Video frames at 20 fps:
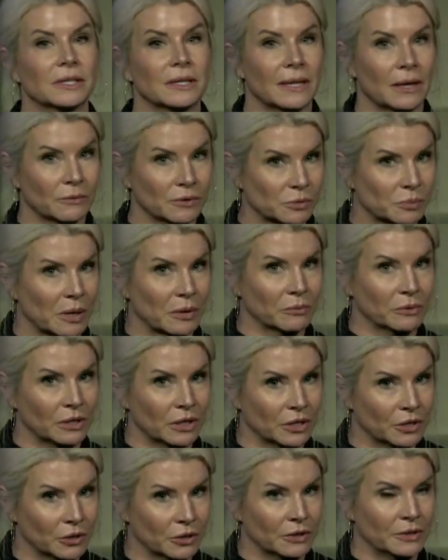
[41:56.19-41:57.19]
and that was probably
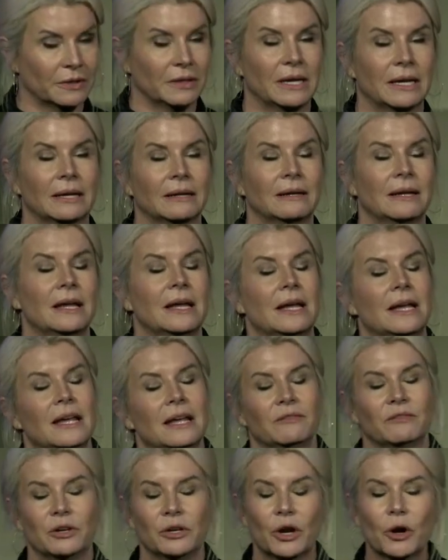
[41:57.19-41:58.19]
a good thing,
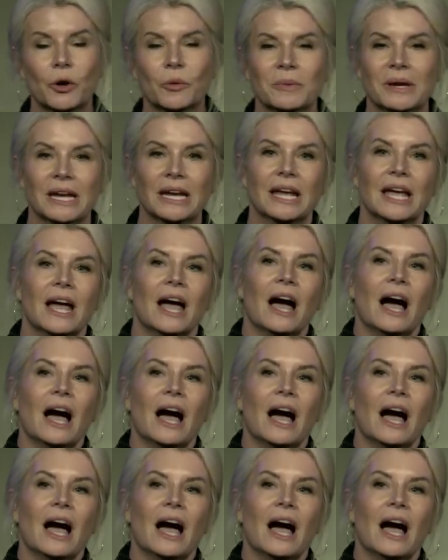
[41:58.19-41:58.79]
if you know me.